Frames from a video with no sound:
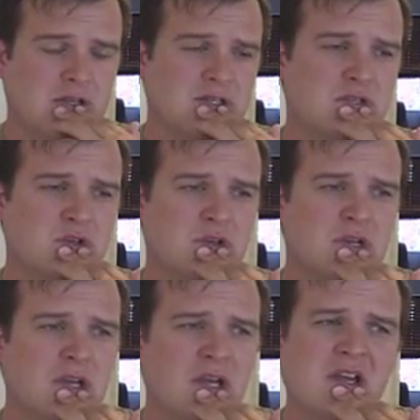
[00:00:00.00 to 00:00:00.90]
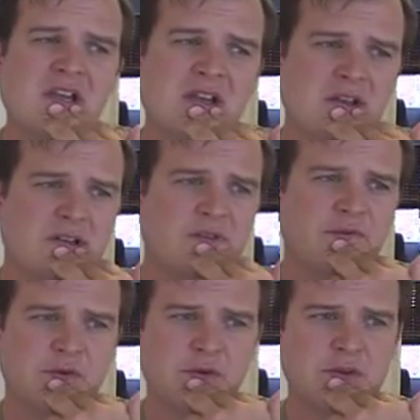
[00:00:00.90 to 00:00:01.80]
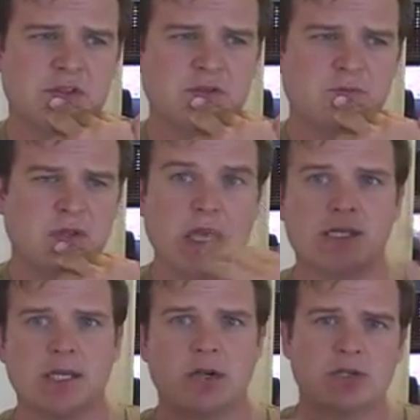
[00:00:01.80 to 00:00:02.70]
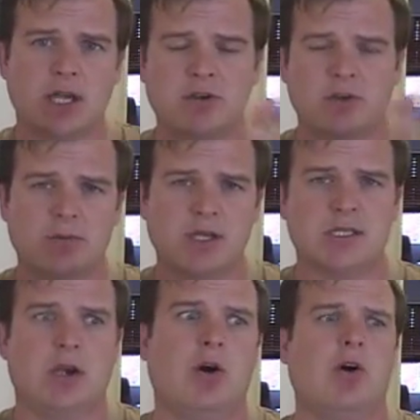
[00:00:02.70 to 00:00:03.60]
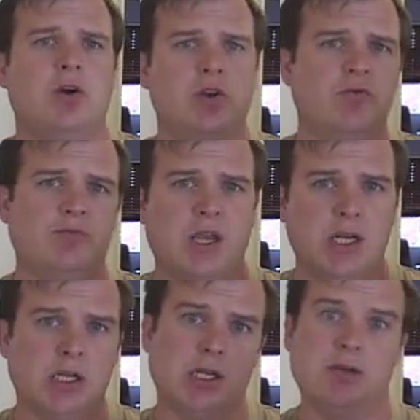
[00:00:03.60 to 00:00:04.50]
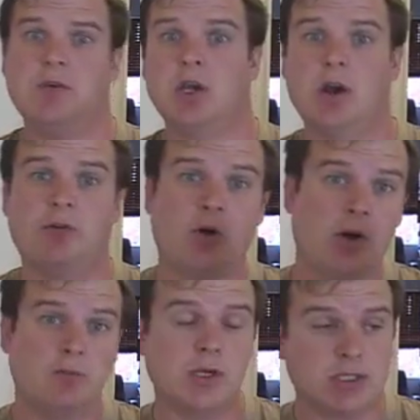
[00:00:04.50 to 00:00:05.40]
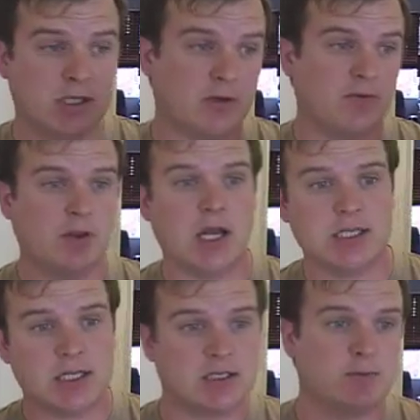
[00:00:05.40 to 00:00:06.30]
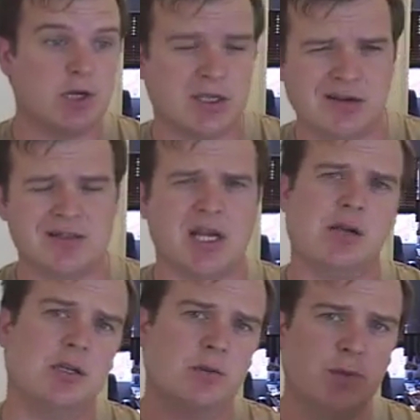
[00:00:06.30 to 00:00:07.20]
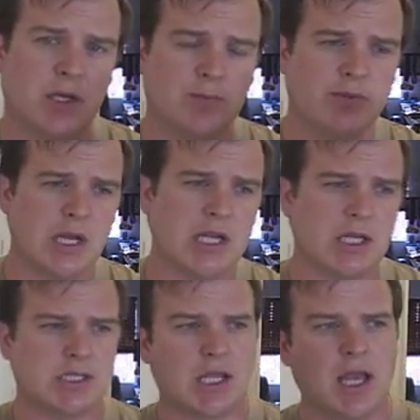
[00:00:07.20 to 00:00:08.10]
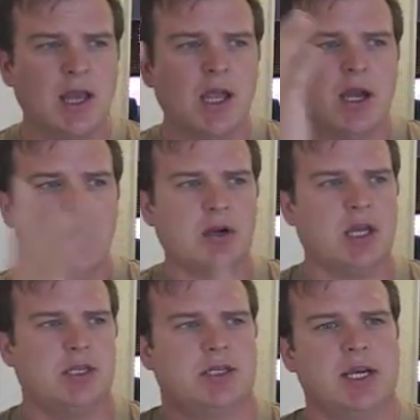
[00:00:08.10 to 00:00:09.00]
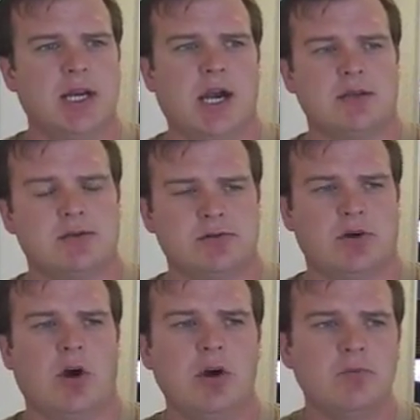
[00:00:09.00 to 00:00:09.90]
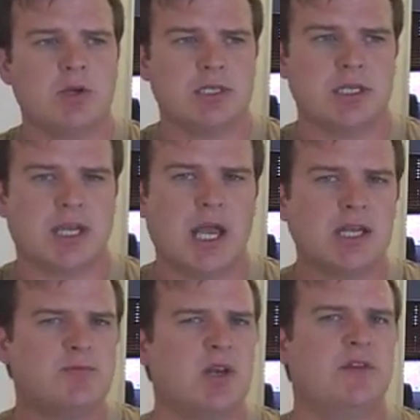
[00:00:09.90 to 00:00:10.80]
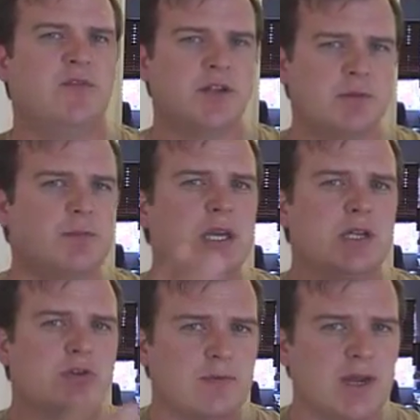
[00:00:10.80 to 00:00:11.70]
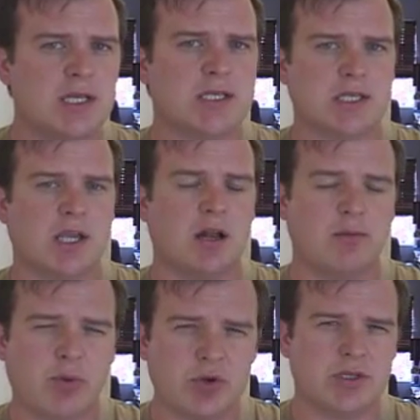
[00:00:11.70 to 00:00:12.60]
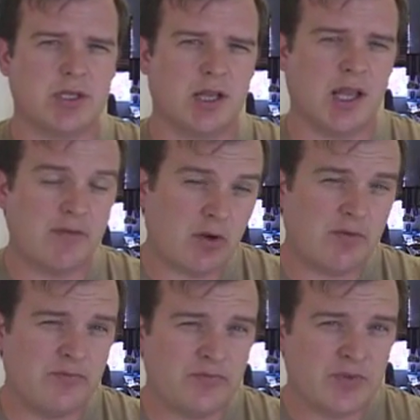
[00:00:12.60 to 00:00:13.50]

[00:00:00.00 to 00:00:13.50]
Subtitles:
So for some naysayers out there who might say, oh, you've made a living off arm wrestling for the last X amount of years, how can you be complaining? It's like, okay, check it out. So arm wrestling has benefited me tremendously on a personal level.